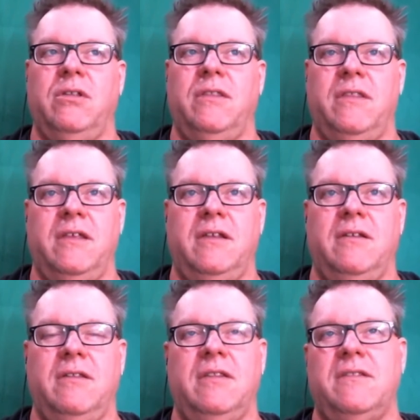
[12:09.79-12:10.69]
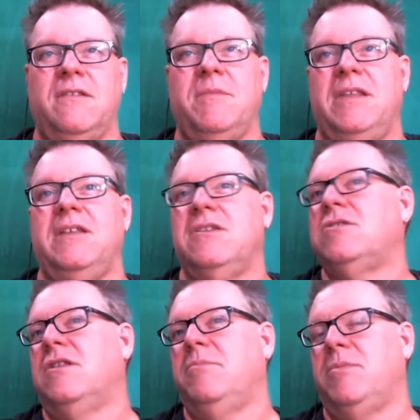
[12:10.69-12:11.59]
than some of the
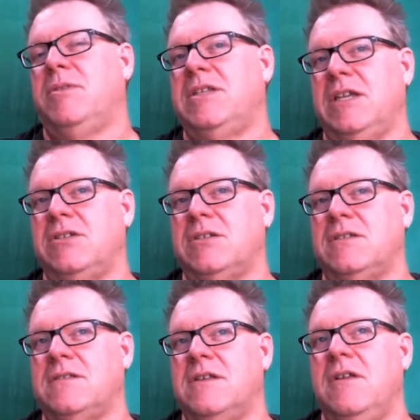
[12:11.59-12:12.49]
initial implementations,